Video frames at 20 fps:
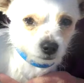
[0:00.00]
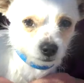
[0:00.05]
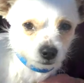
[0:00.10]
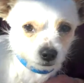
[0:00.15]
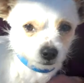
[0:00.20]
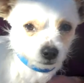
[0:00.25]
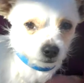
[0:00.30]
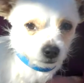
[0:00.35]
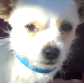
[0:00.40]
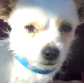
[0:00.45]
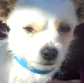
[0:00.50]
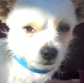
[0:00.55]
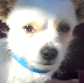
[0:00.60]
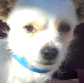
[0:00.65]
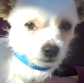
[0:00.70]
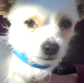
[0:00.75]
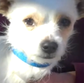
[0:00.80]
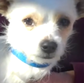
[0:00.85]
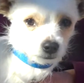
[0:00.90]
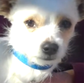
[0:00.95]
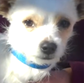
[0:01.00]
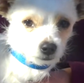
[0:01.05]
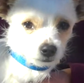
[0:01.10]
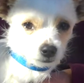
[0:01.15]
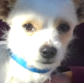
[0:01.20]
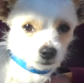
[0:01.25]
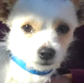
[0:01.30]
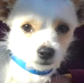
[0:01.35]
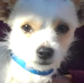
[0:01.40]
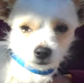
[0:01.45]
Yeah.
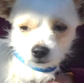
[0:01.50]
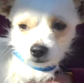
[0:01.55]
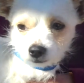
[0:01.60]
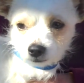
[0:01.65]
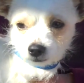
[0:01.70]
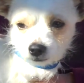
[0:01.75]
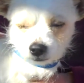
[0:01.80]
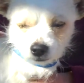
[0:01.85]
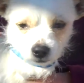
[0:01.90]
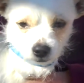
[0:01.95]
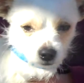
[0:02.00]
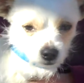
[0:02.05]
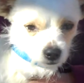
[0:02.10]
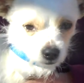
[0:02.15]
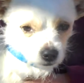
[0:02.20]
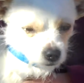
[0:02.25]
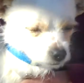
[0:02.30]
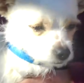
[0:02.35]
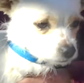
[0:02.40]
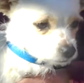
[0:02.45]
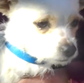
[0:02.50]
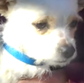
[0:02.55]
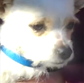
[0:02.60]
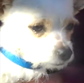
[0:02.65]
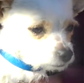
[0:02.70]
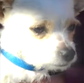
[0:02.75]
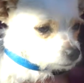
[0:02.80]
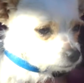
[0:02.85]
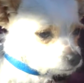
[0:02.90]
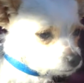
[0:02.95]
And definitely walking around with
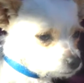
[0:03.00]
somebody